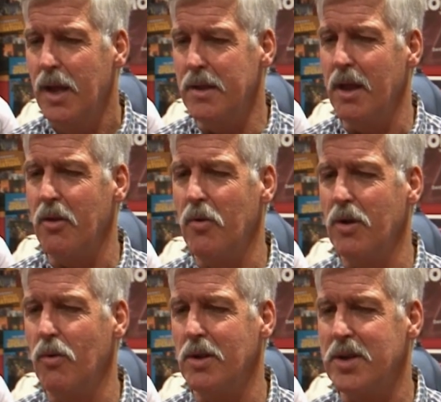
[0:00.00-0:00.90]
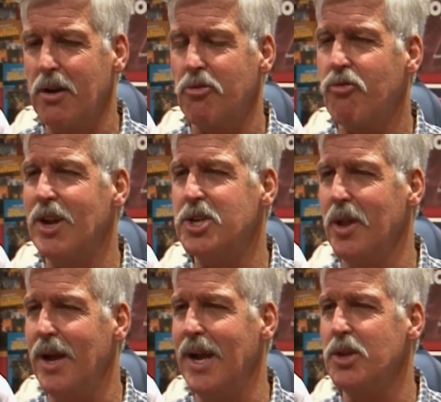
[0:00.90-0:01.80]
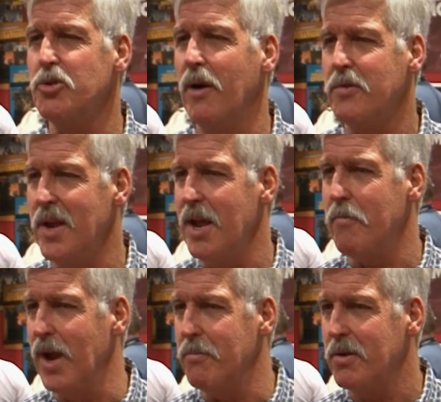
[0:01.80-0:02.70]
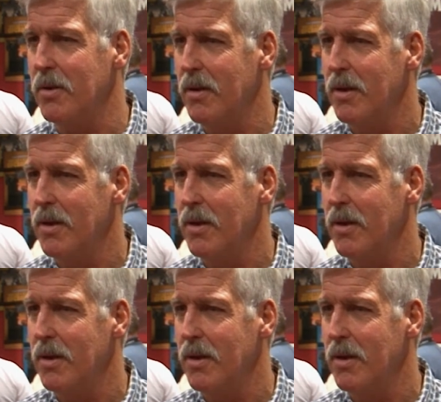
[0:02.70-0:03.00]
Another one was how to stretch lines off standpipes.